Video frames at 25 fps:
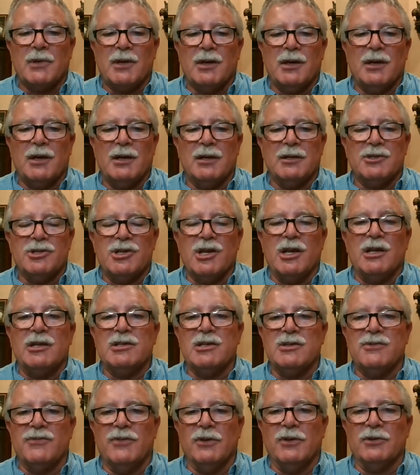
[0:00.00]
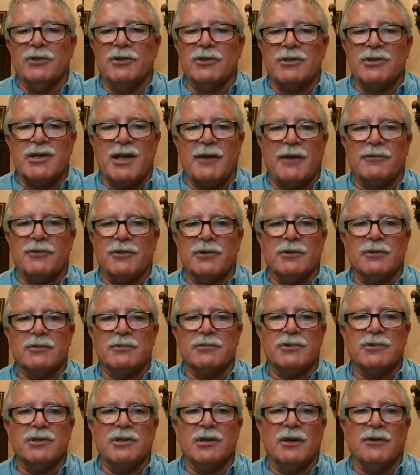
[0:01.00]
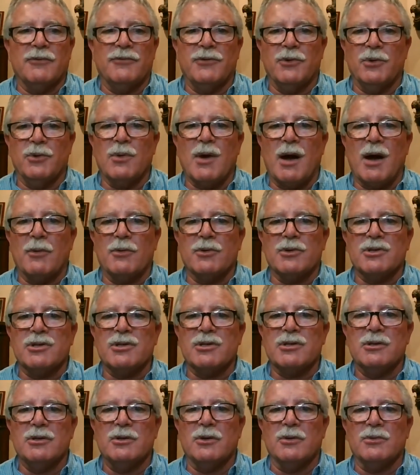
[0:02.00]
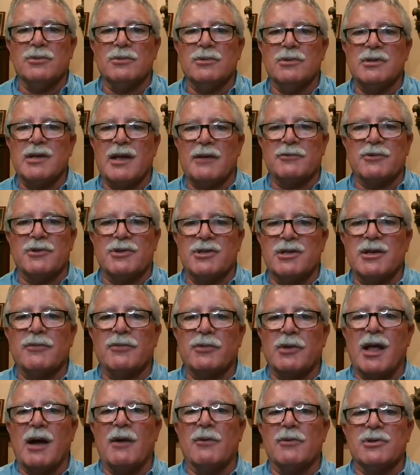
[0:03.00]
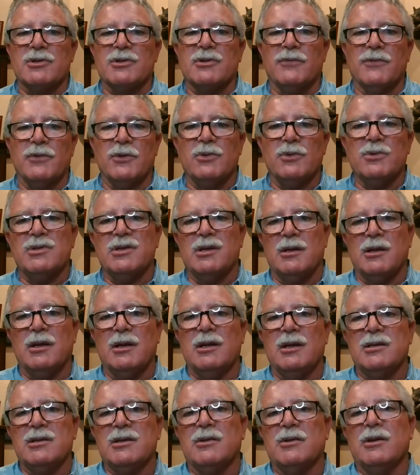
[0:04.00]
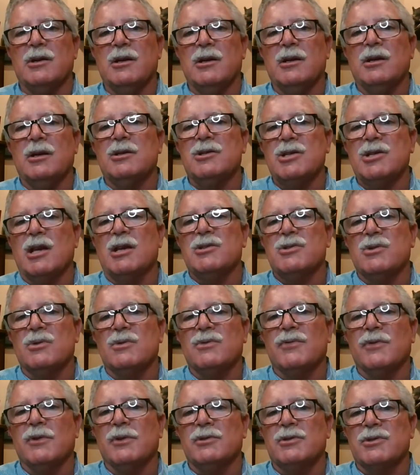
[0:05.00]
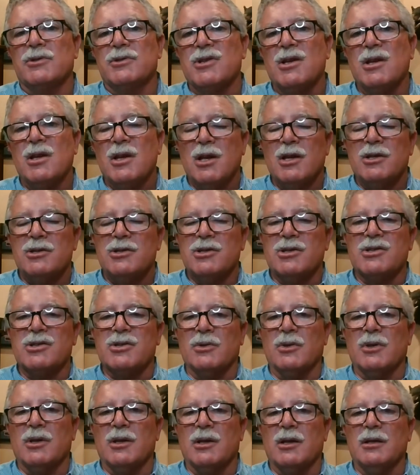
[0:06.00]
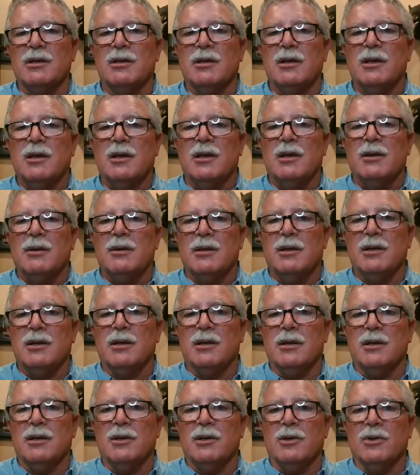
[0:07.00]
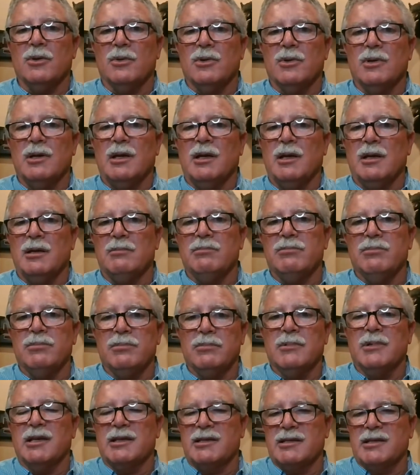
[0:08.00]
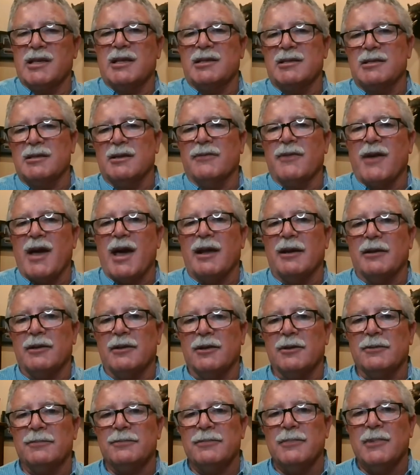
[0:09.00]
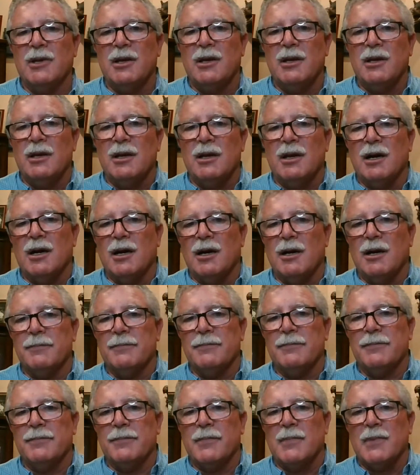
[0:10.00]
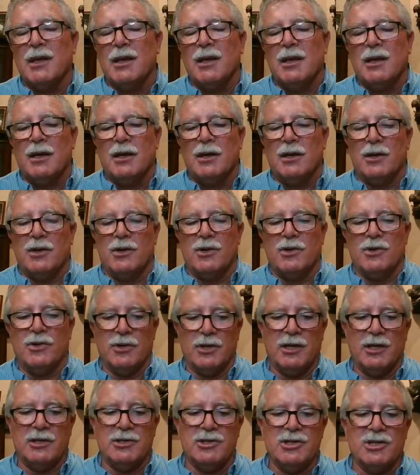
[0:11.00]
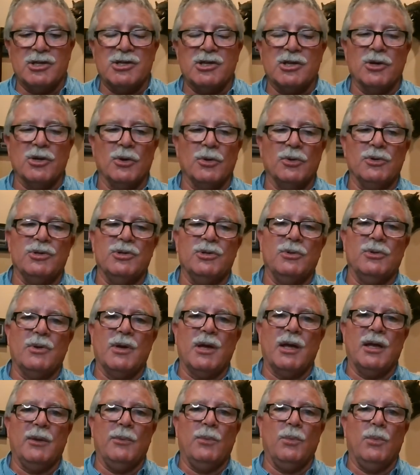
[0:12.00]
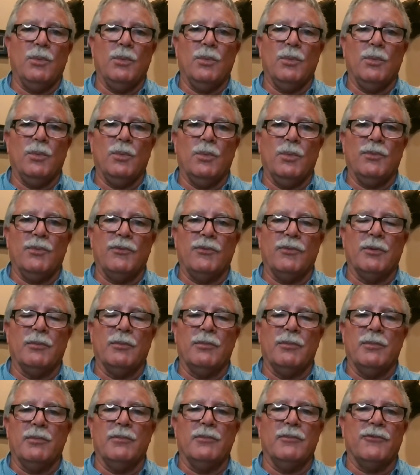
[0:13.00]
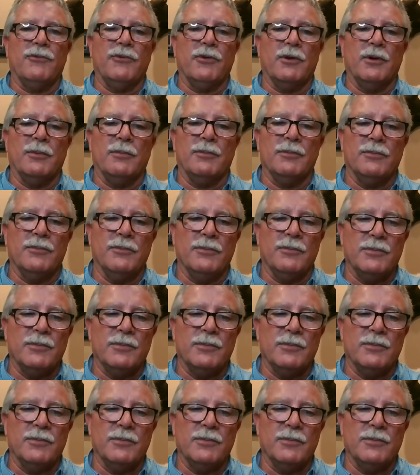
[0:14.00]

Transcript: uh, change his filters after a few hours you know after several hours of using it he's going to need to change those filters just so that it you know he gets that stuff out of there um, could he just go to a from from